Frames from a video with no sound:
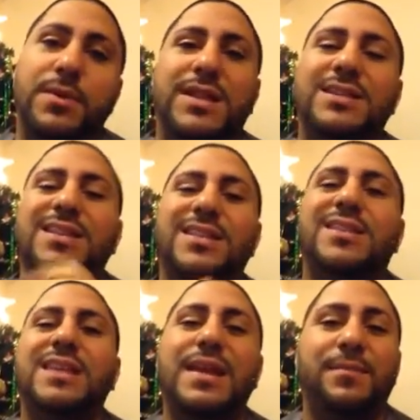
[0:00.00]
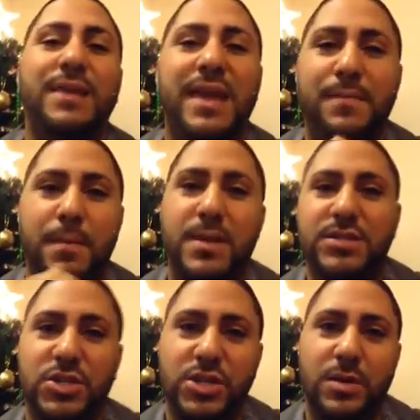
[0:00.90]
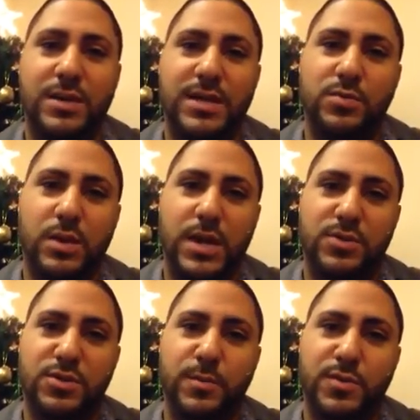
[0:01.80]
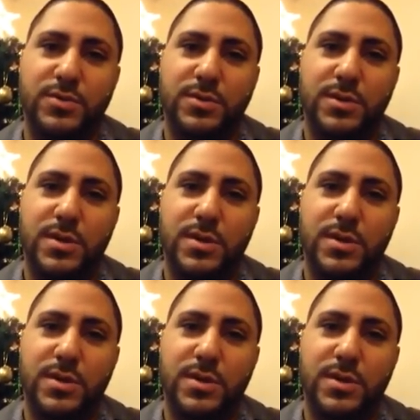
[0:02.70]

But at the end of the day, I'm getting my message out, and that's what counts the most.